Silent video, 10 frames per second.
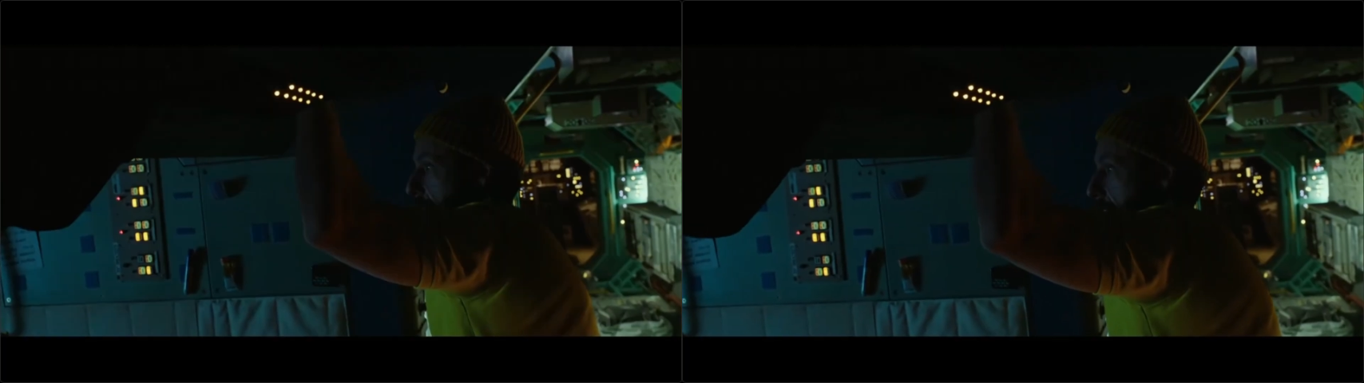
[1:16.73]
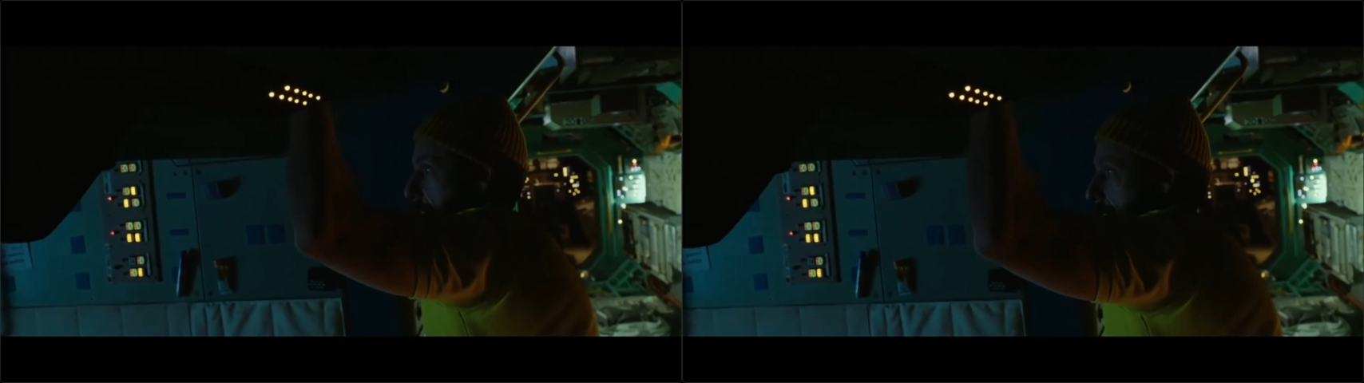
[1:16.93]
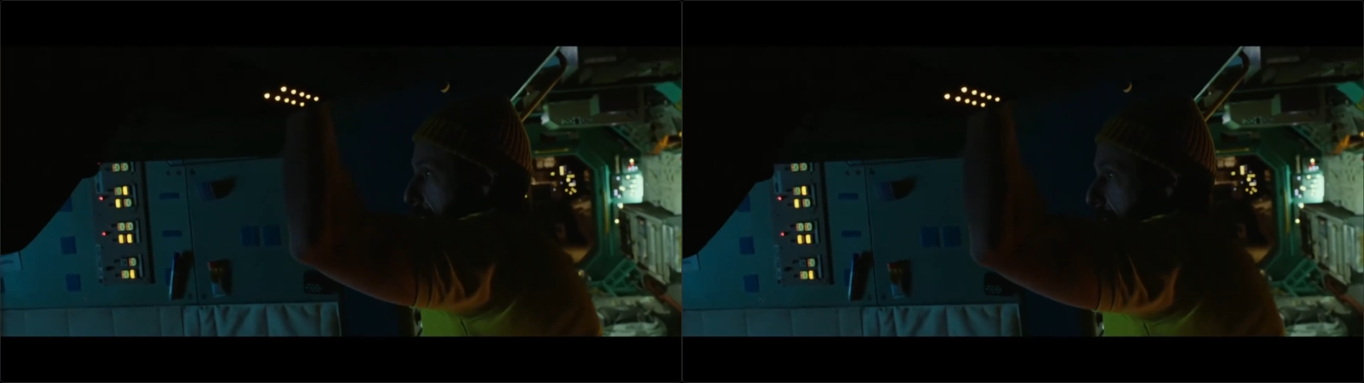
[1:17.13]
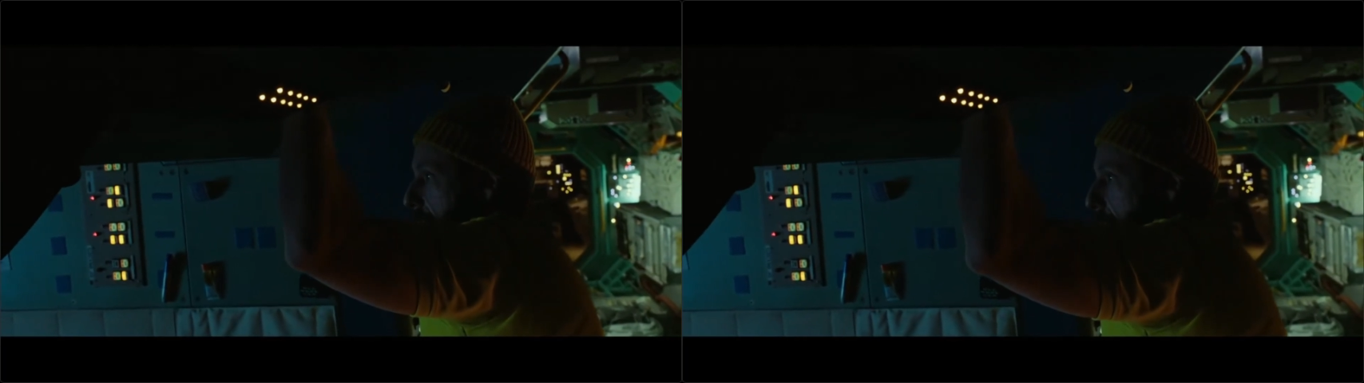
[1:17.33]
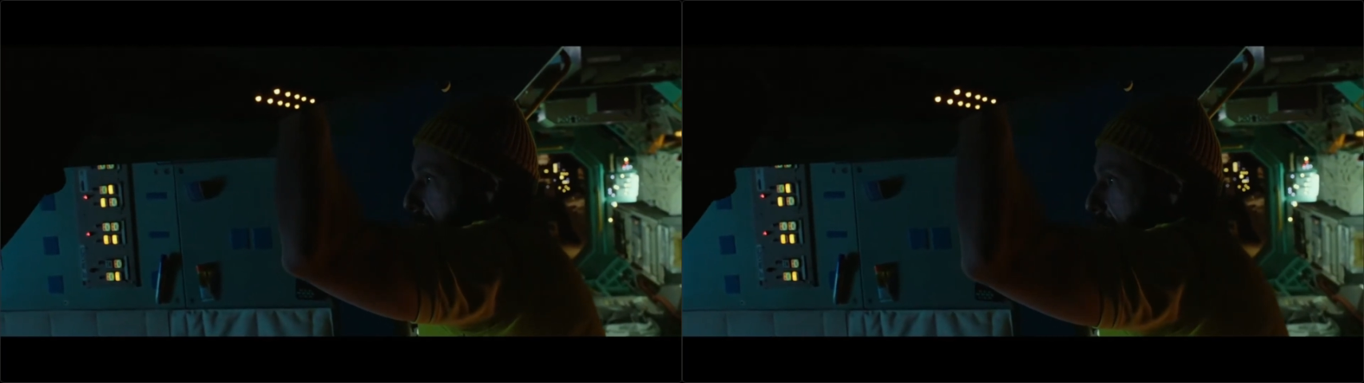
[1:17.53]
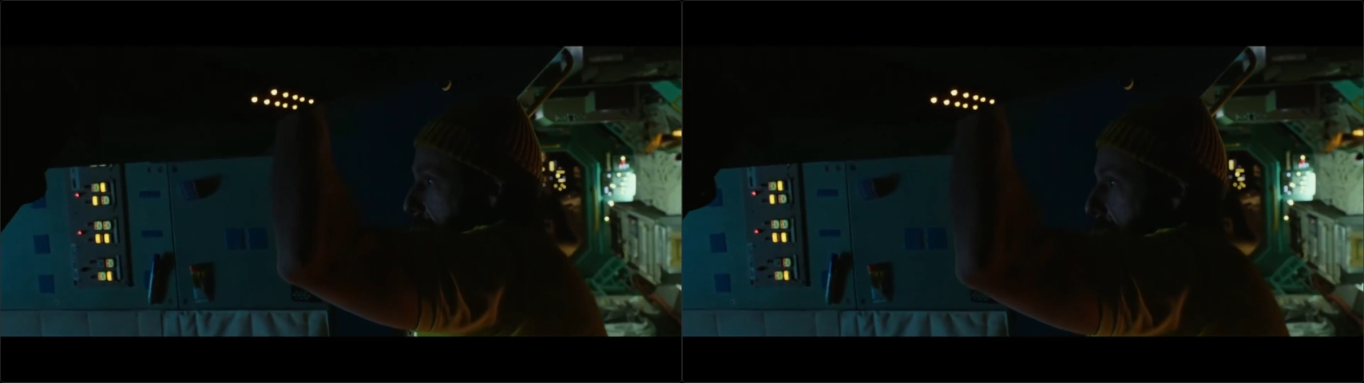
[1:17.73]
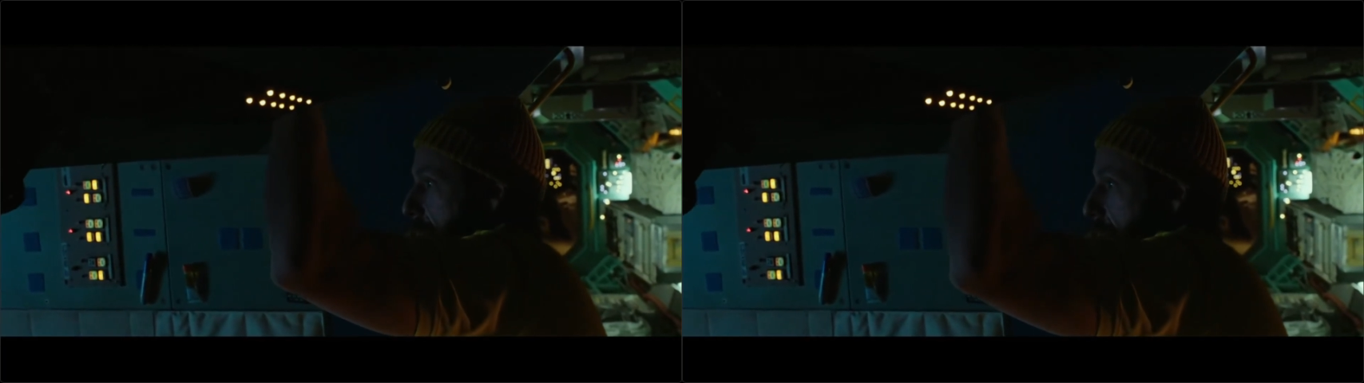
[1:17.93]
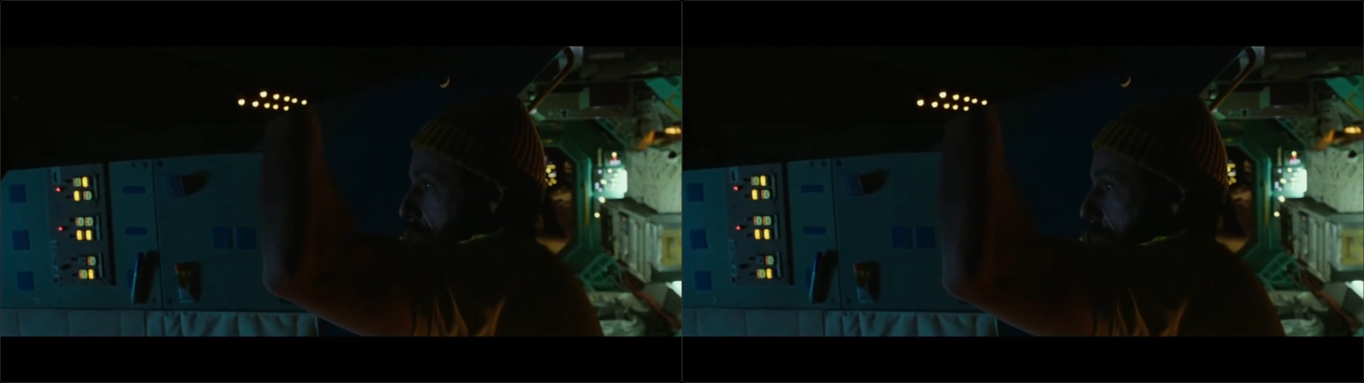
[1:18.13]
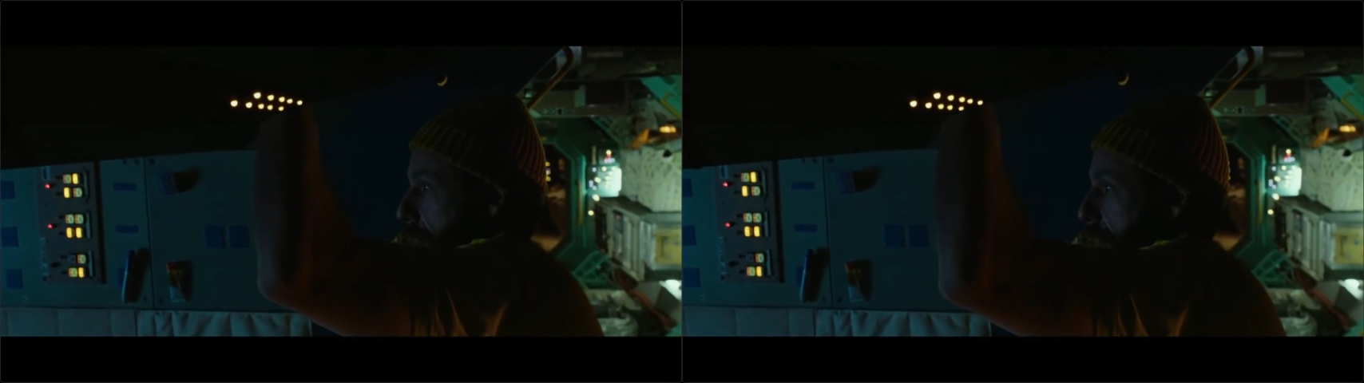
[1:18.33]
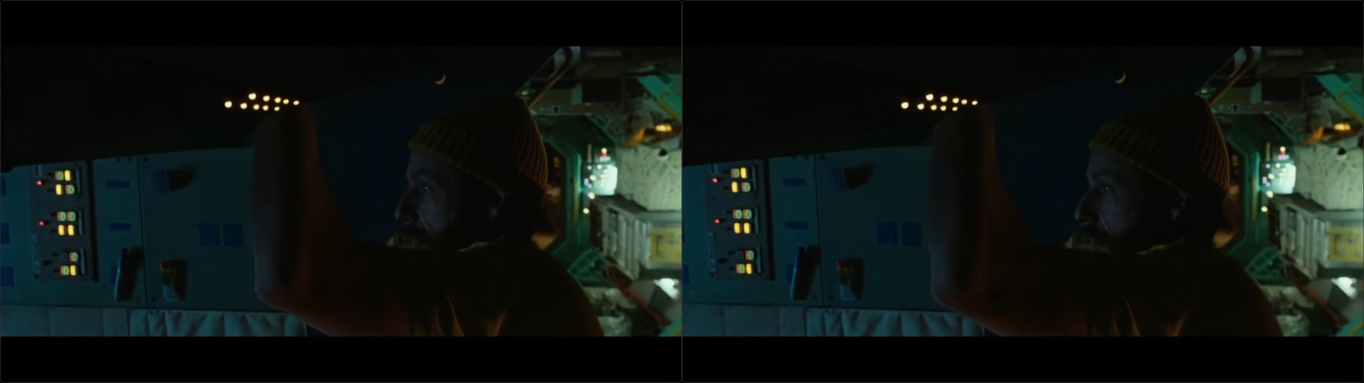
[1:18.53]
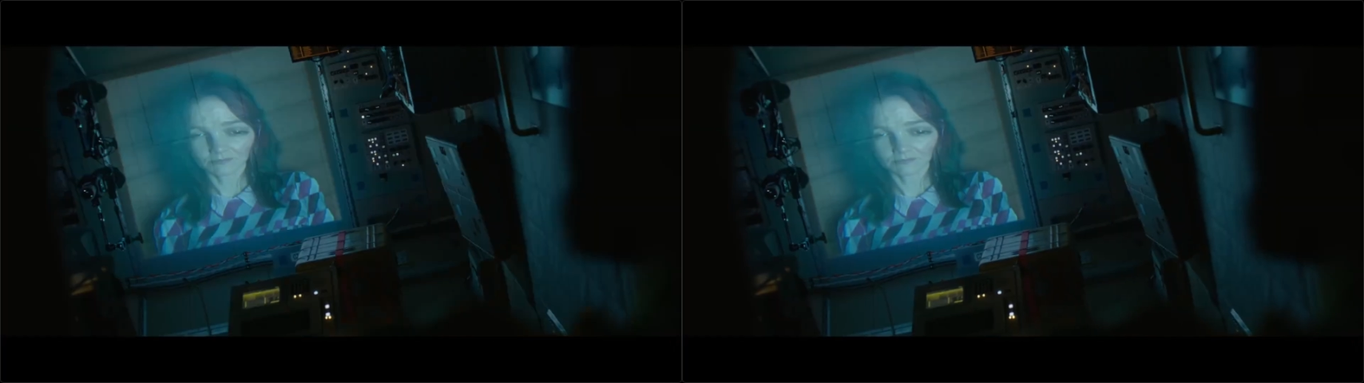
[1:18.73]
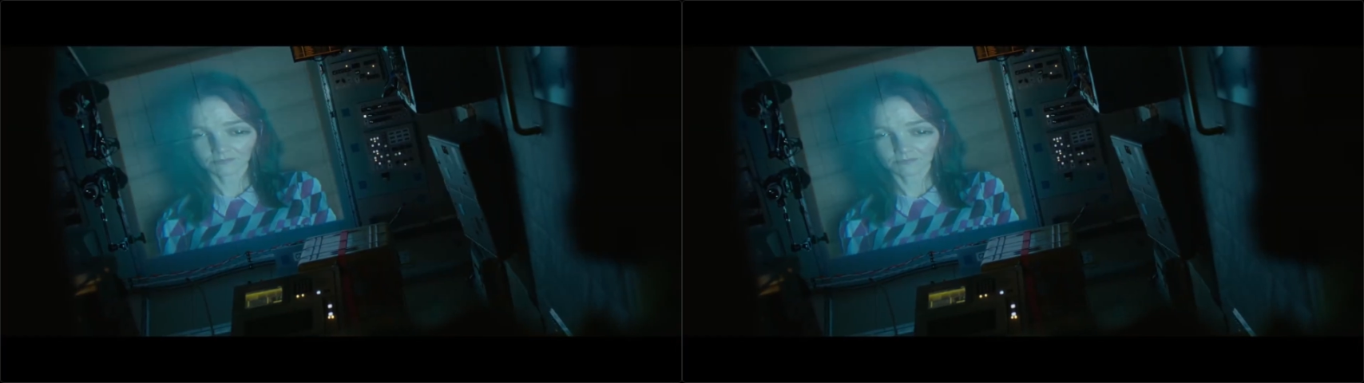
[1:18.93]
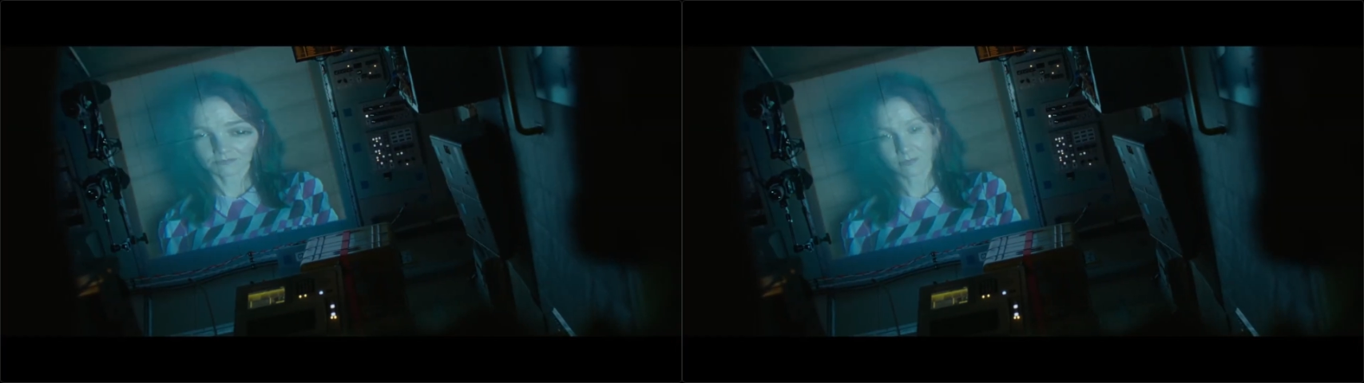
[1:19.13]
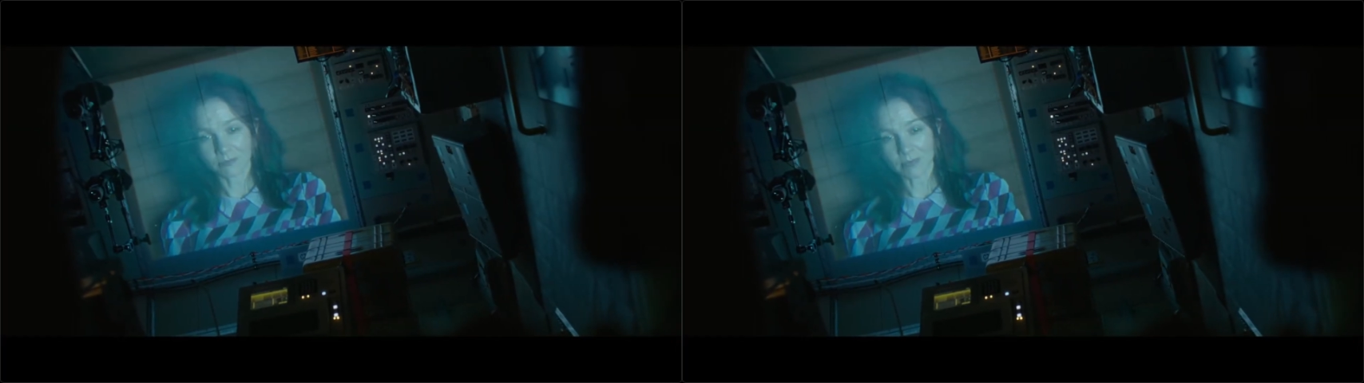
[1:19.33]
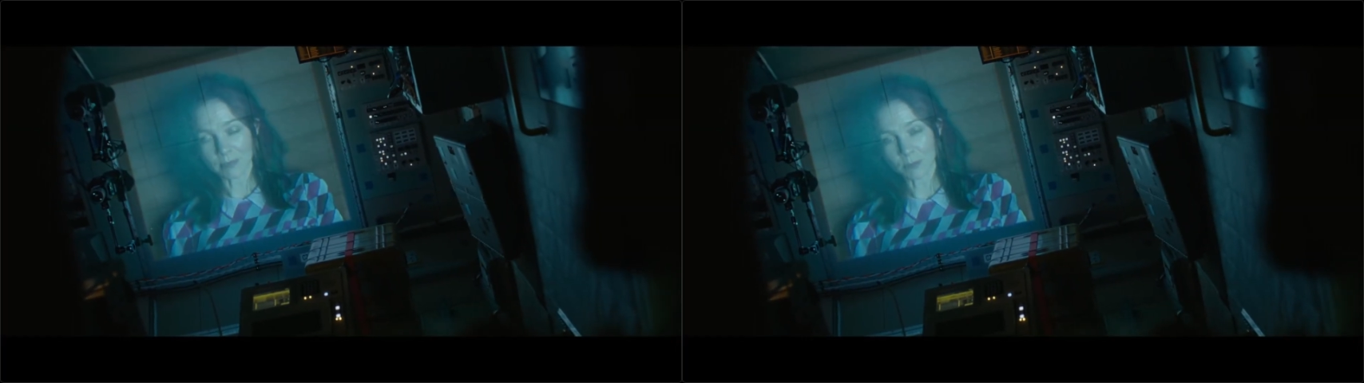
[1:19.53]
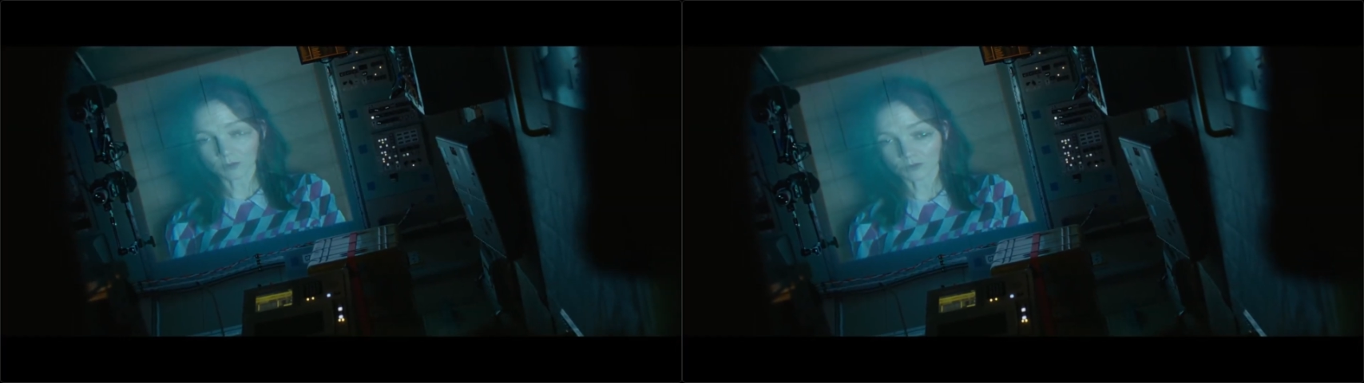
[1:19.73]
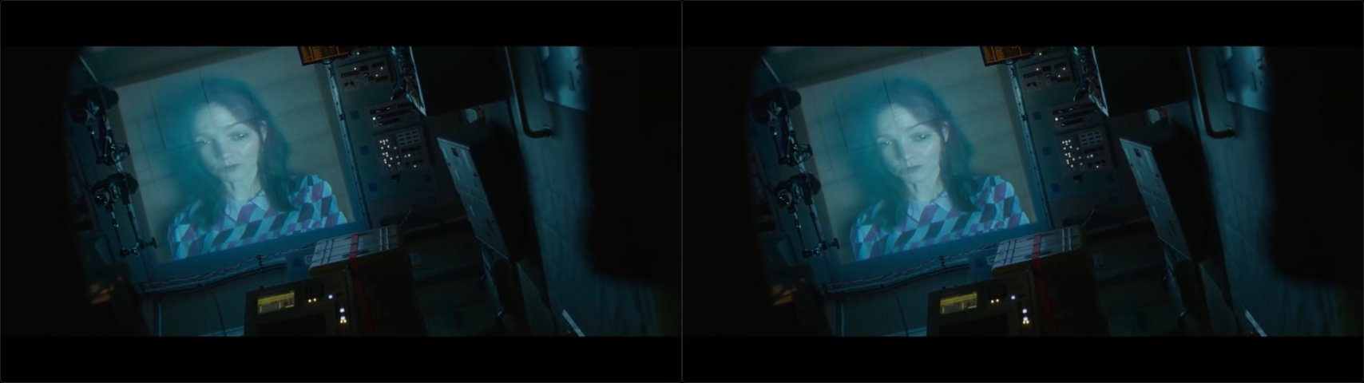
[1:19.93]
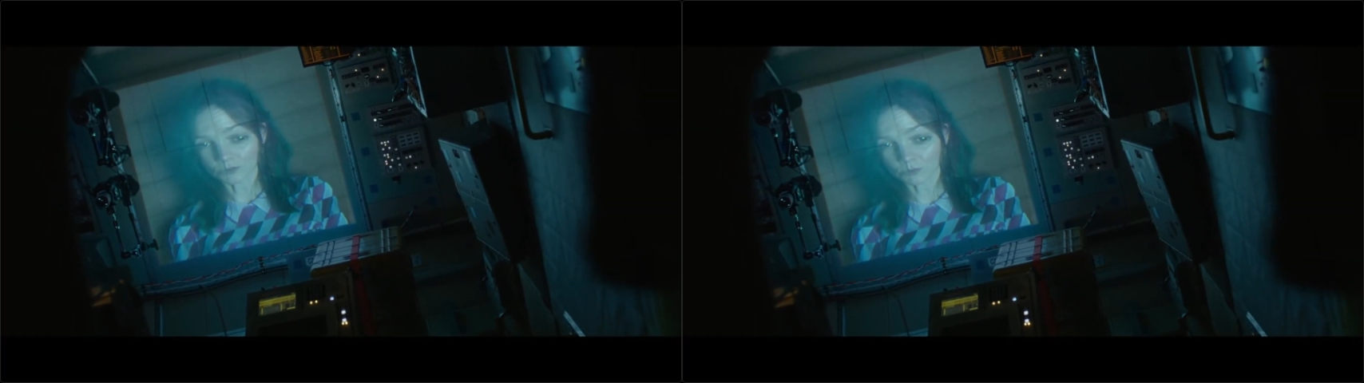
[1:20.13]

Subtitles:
No face is visible, so there are no lips to read.